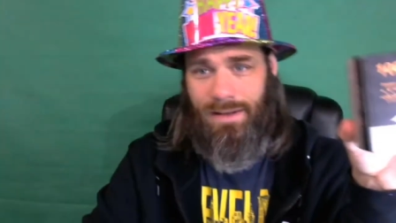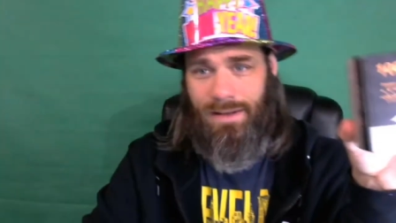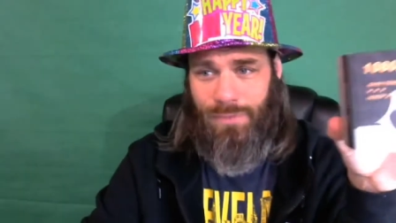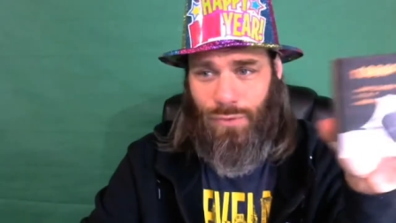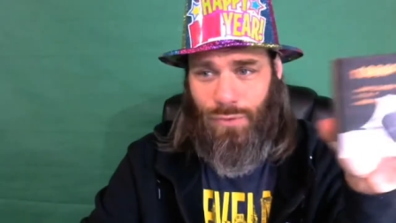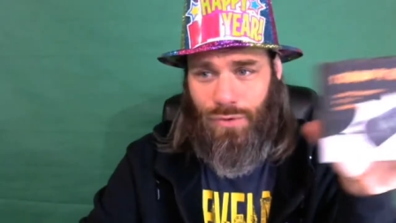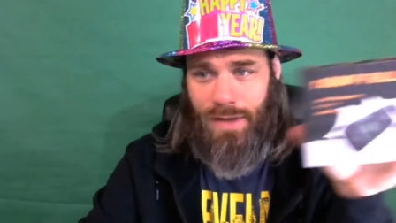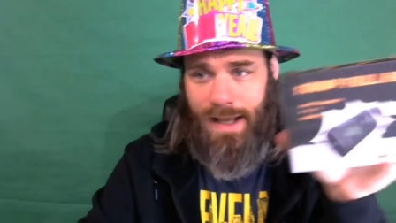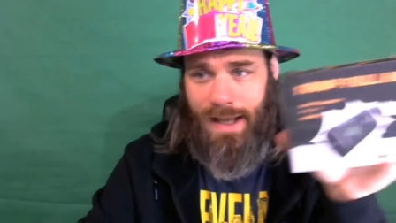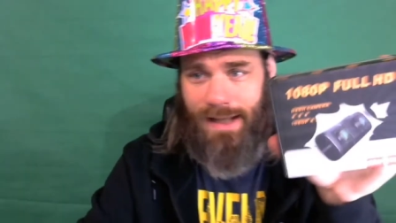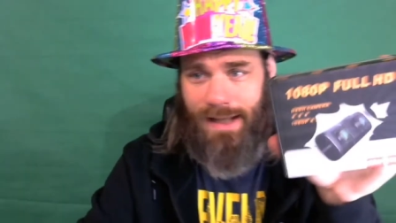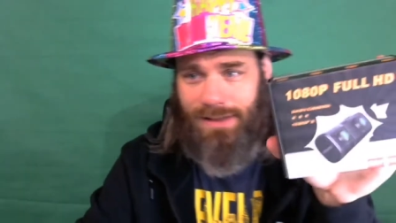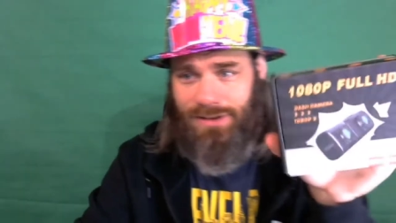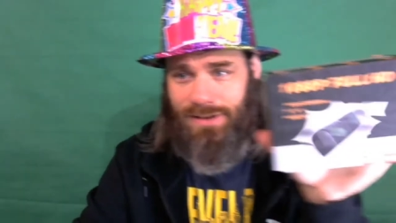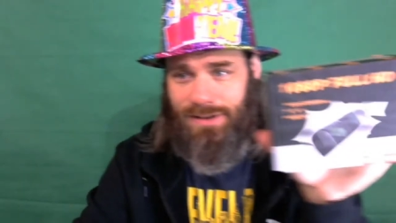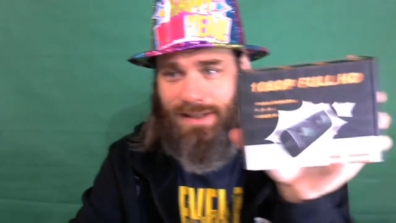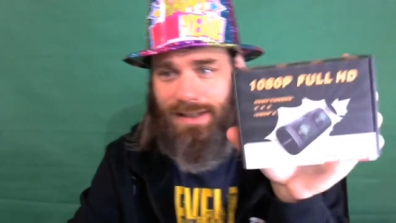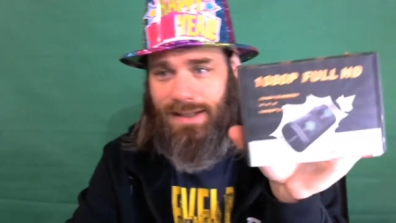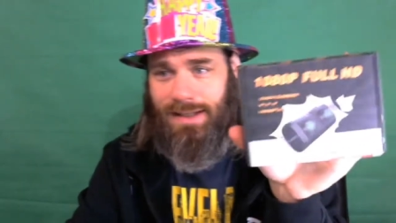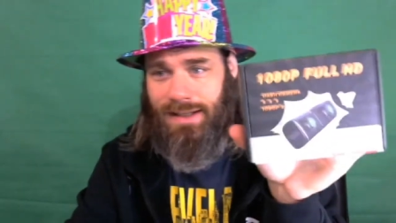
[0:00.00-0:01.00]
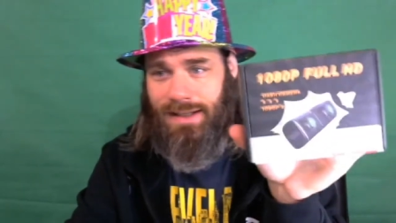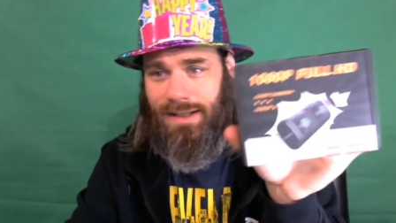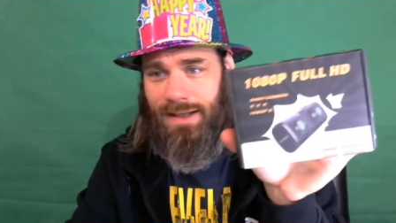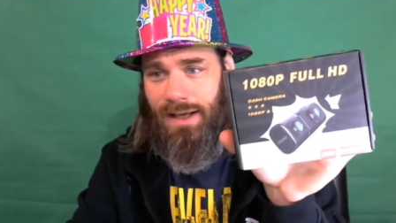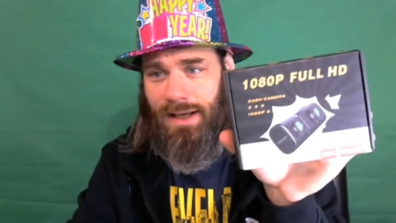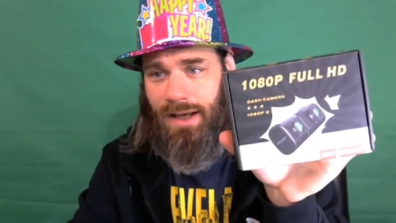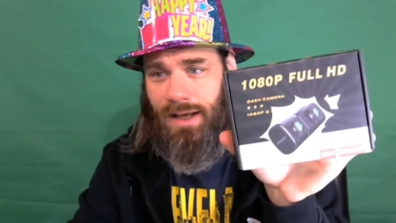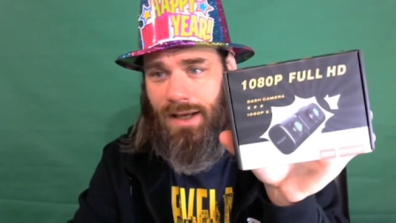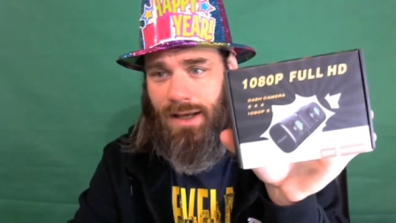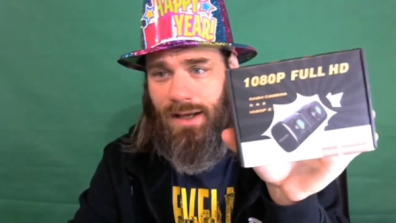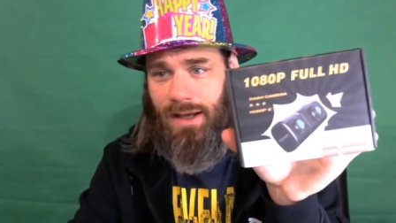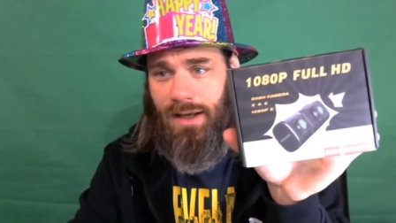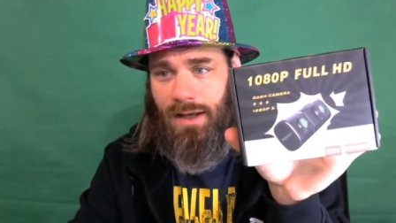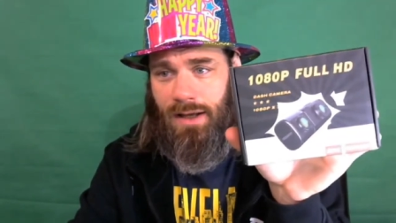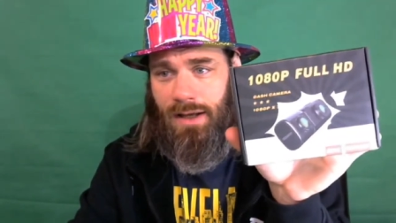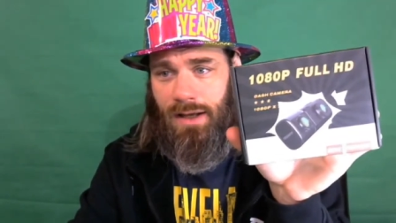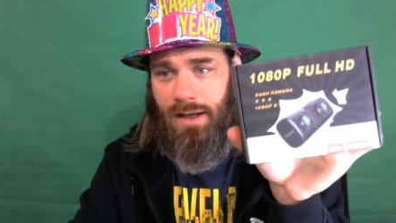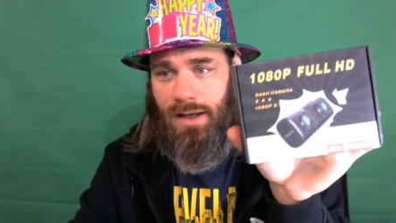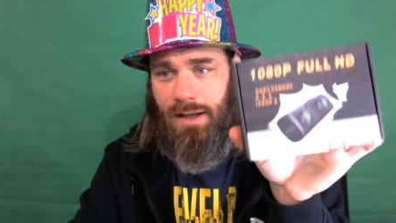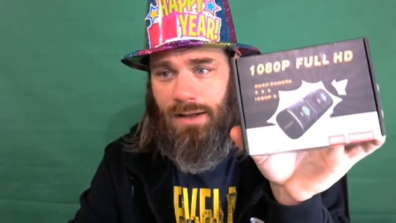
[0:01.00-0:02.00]
full HD,
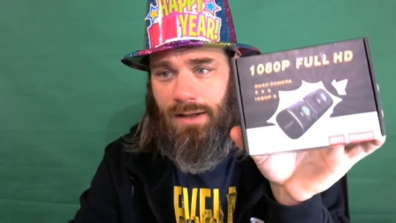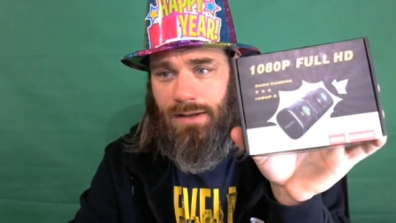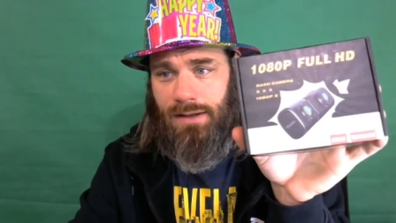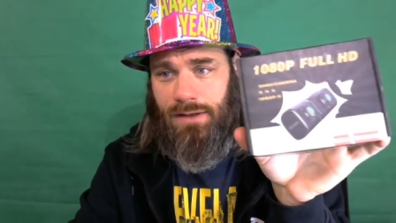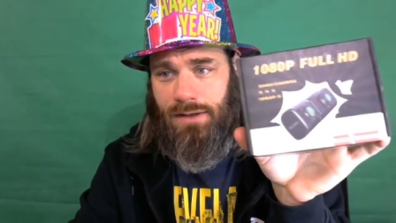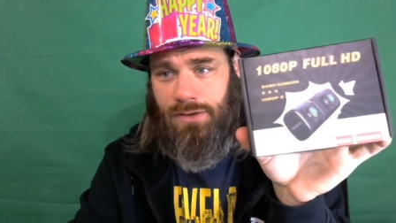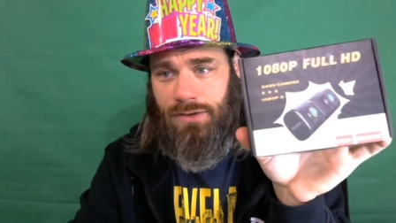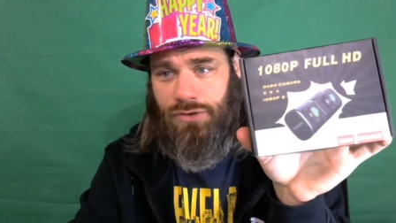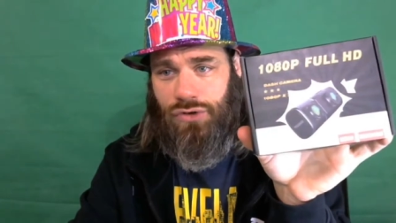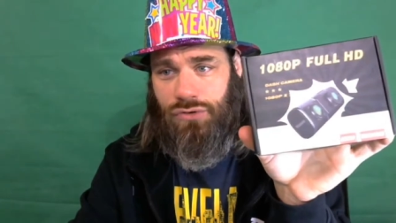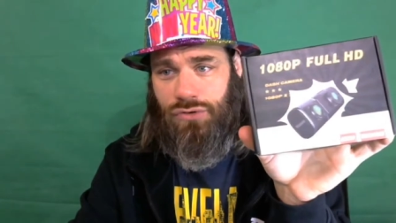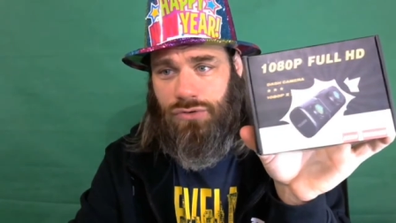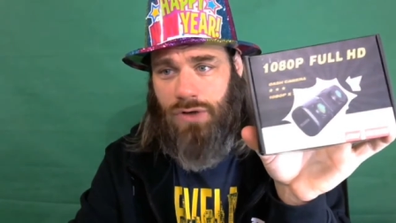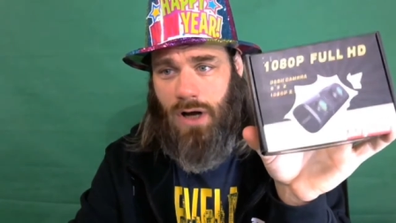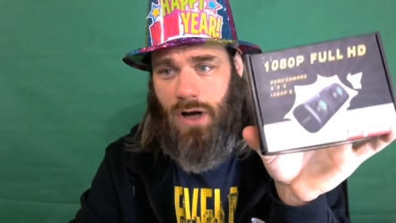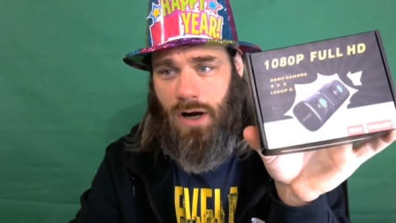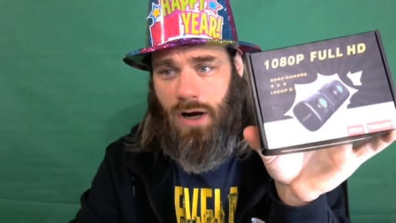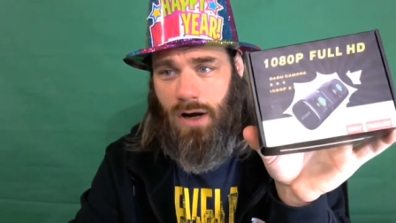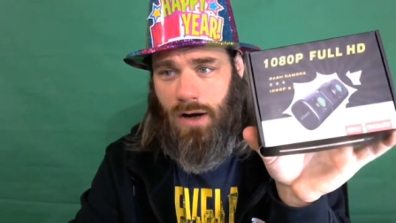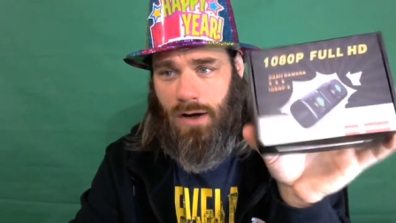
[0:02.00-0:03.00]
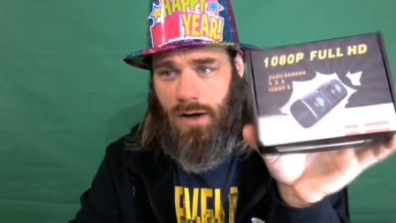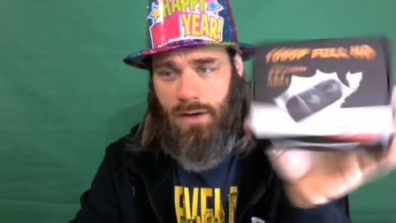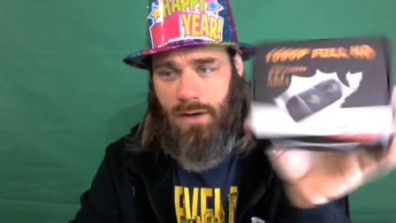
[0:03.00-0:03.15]
two guard.